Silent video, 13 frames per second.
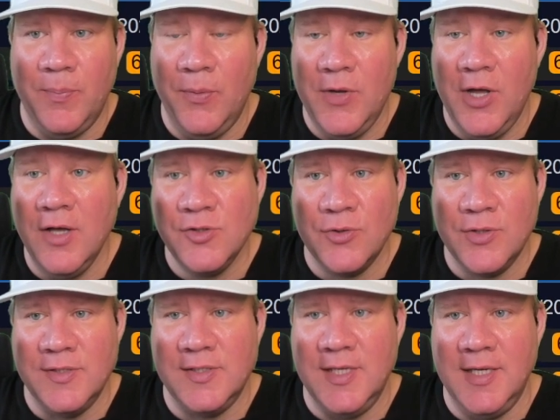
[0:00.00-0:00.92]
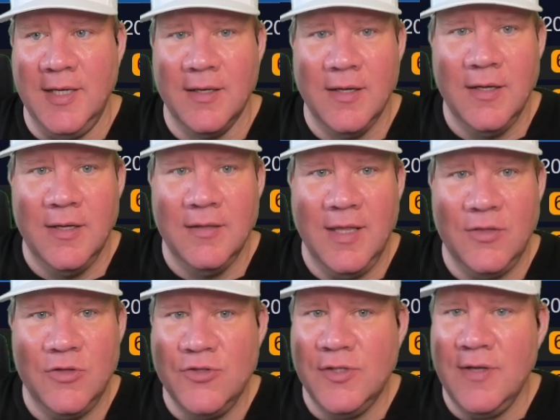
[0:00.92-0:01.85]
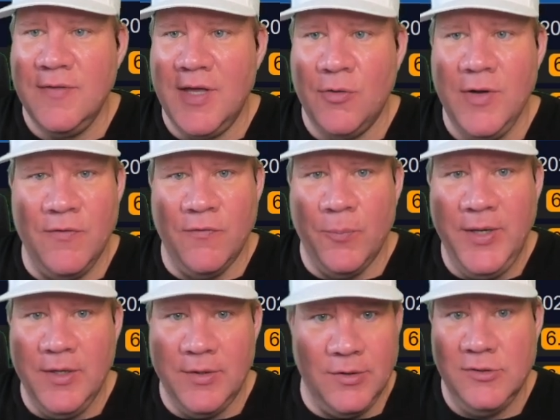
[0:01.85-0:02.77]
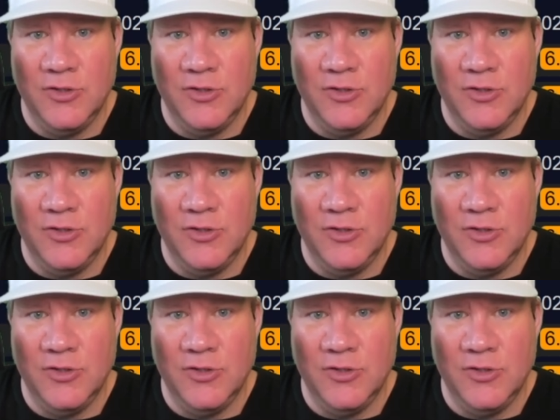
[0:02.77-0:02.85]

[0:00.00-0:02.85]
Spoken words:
But we also can see that you still have that green for Pinnacle.